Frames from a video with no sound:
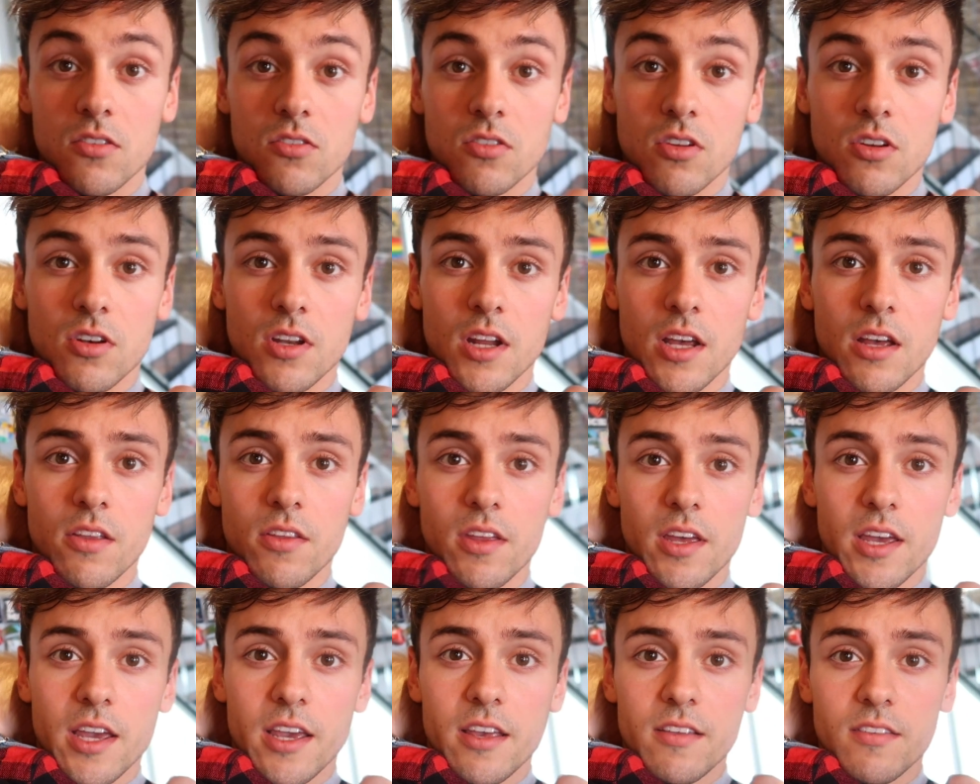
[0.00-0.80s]
So now
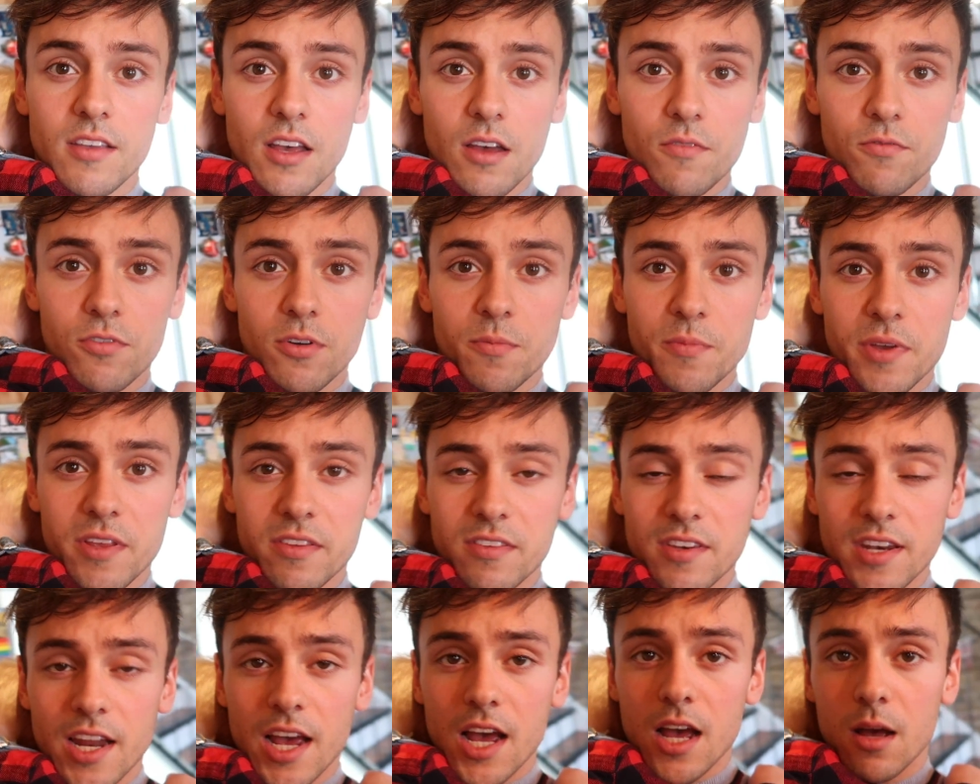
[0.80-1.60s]
that he's up from
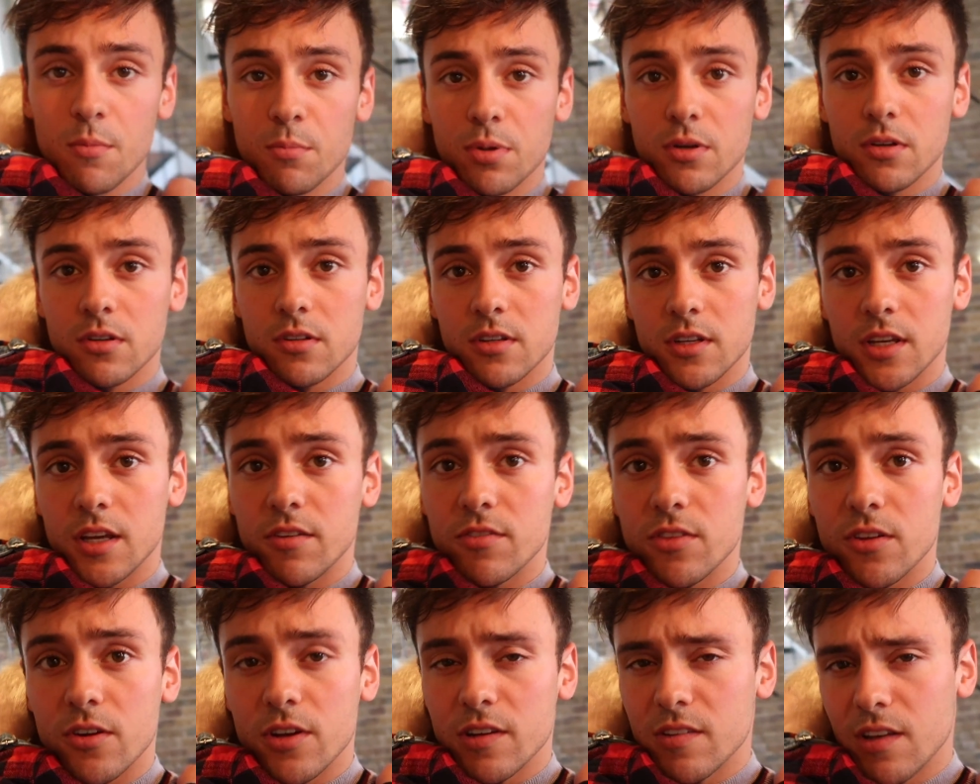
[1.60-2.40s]
his nap,
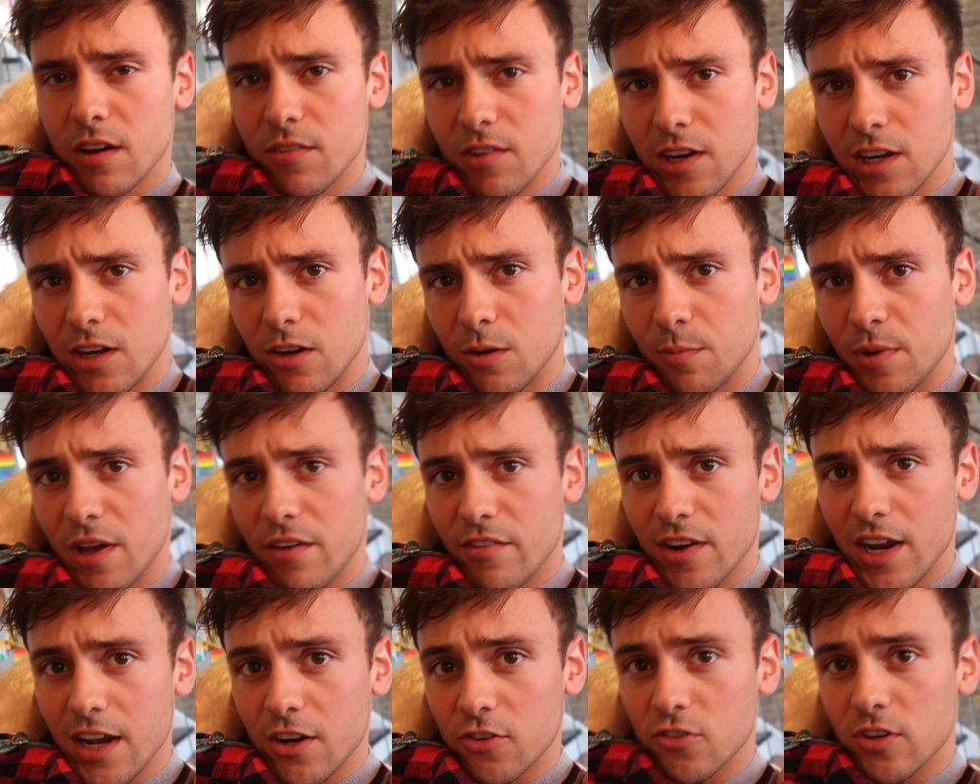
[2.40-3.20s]
even though he's having a little bit
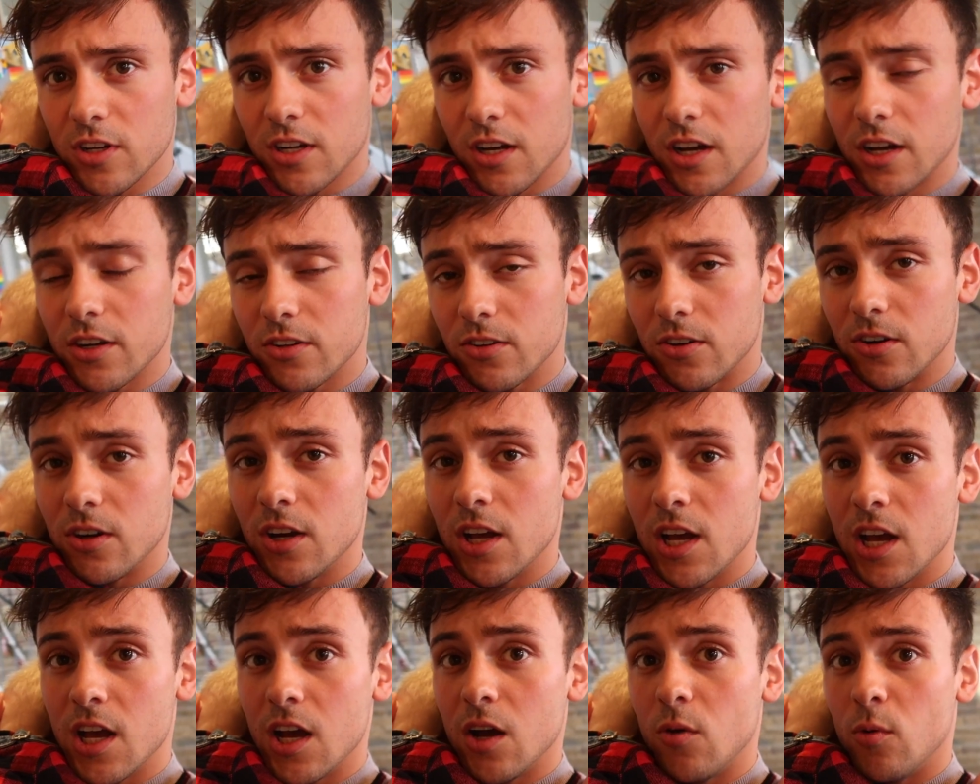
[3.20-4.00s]
of an extra
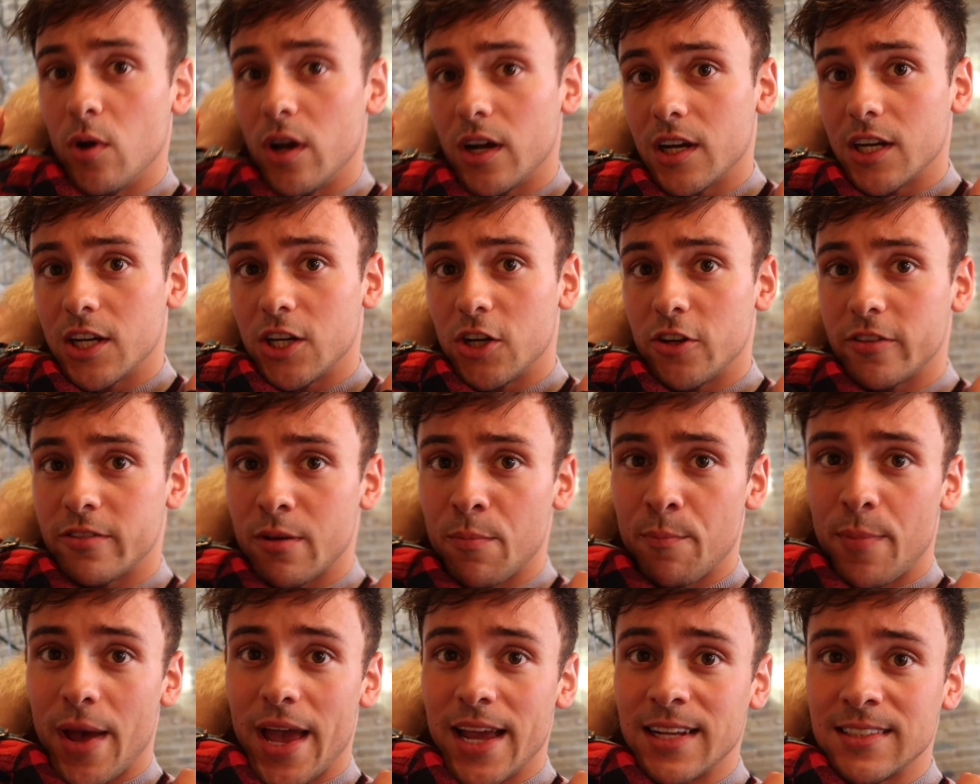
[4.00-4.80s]
cuddle, we're going to do
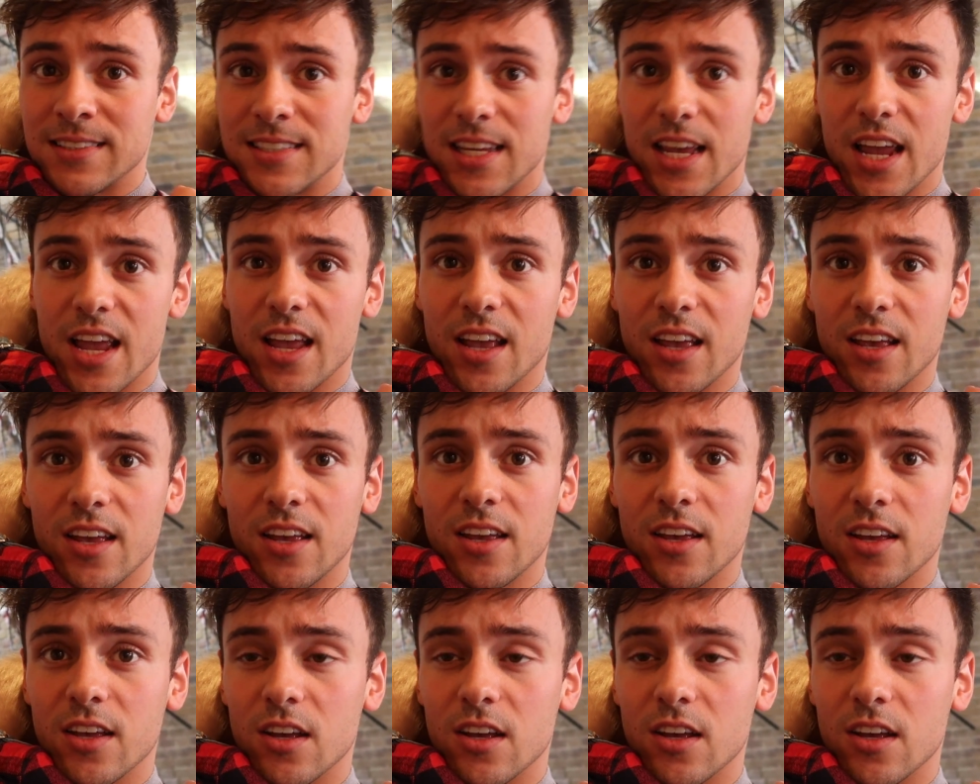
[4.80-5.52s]
some painting.